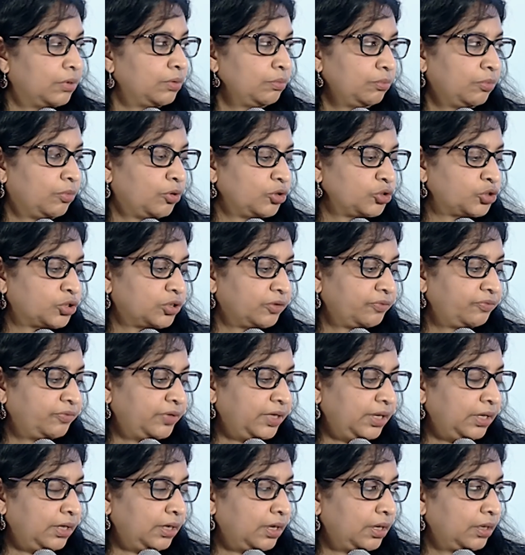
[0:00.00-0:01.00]
most of
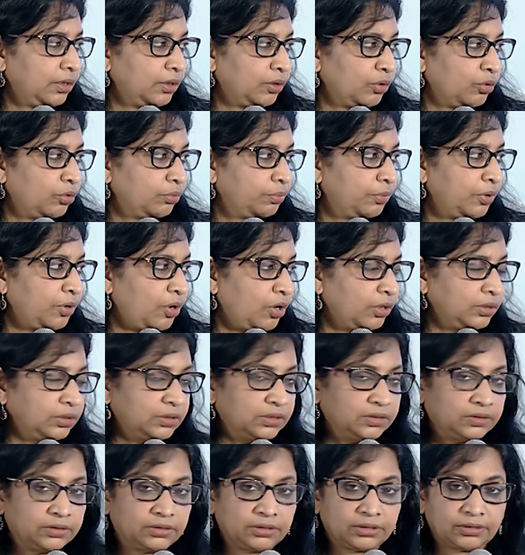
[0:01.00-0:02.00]
the globe on
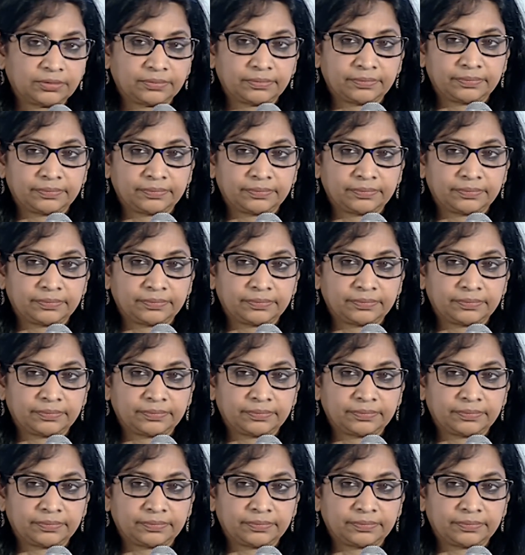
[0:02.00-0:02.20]
this.